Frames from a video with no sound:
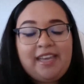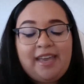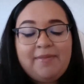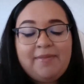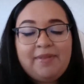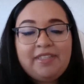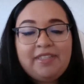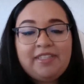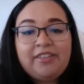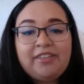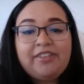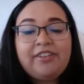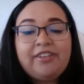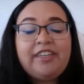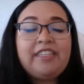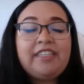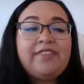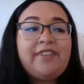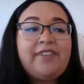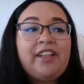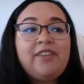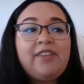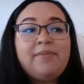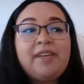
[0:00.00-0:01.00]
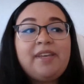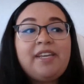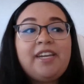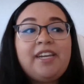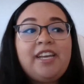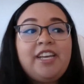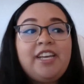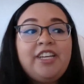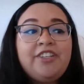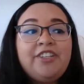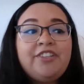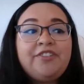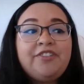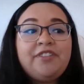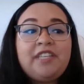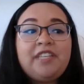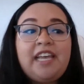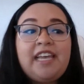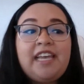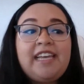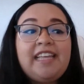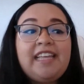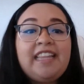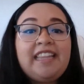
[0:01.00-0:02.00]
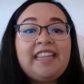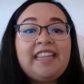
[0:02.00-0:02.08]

came into learning and development. She was like,